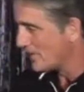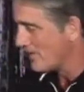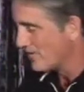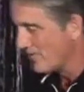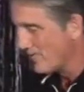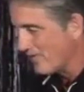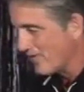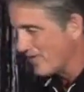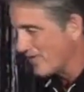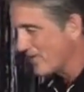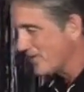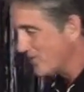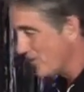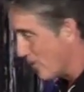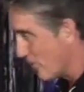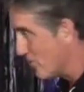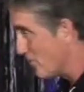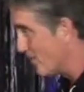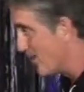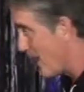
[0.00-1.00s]
Jennifer, you
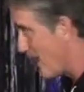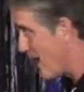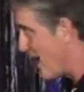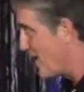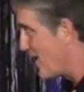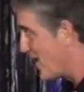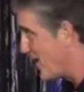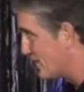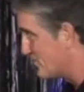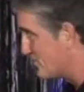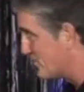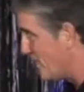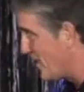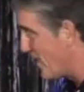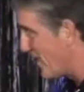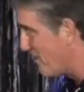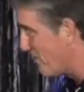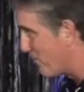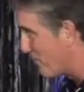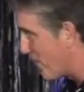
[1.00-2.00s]
know, you can actually
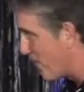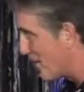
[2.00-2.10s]
help.